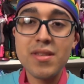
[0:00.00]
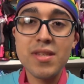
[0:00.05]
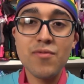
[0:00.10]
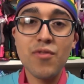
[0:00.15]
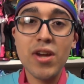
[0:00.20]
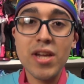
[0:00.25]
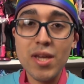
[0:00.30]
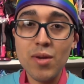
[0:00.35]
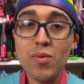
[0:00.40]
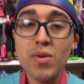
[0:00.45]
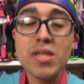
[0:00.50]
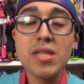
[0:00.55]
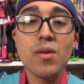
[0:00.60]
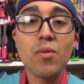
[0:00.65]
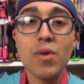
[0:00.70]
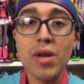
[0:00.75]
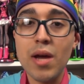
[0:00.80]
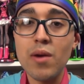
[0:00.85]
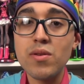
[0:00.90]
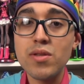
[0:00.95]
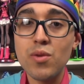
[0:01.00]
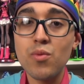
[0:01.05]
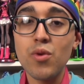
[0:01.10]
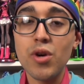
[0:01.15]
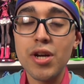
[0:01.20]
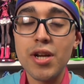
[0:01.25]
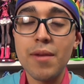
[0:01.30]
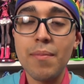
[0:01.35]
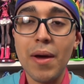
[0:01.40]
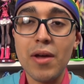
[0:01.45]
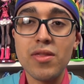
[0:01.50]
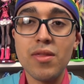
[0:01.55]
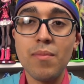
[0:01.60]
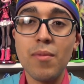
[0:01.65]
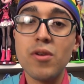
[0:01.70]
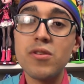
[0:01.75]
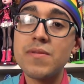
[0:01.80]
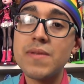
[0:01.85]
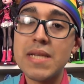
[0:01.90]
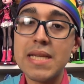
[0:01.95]
Frankie was the one I was worried about the
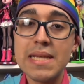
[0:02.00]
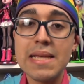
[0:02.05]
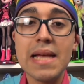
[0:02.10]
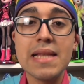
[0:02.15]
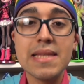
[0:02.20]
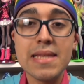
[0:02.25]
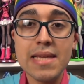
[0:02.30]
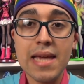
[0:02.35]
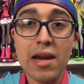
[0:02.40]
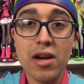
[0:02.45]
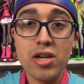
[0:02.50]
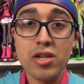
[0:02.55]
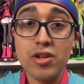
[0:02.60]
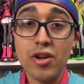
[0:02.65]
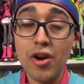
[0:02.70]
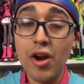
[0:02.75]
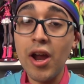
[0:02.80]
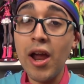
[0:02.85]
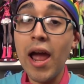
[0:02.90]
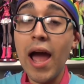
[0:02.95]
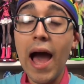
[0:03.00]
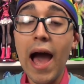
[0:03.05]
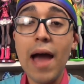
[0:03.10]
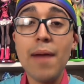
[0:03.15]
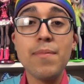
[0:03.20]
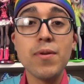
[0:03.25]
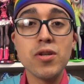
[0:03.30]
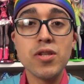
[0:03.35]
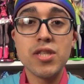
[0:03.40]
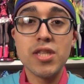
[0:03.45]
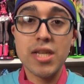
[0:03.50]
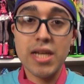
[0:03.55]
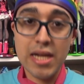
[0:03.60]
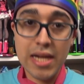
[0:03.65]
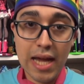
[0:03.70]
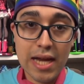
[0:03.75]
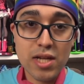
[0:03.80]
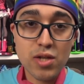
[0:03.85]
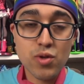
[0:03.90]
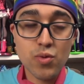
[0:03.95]
most because that's the character I personally
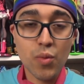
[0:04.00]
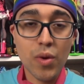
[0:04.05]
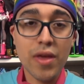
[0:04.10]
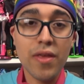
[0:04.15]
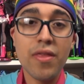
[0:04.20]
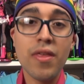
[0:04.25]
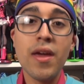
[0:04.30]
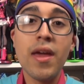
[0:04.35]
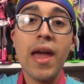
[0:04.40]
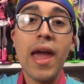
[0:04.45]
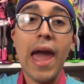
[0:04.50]
connect with